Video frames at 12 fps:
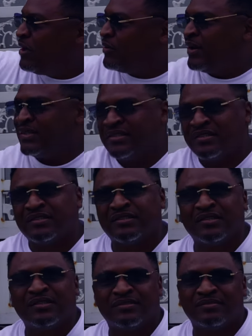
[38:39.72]
the rest of this
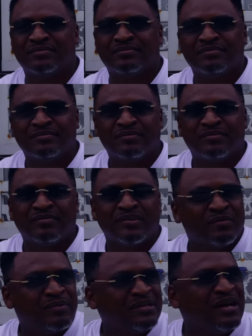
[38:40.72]
shit.
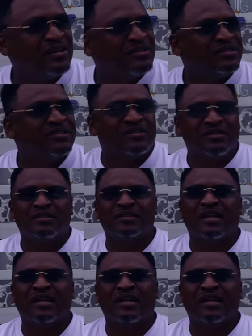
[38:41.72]
Because I understood,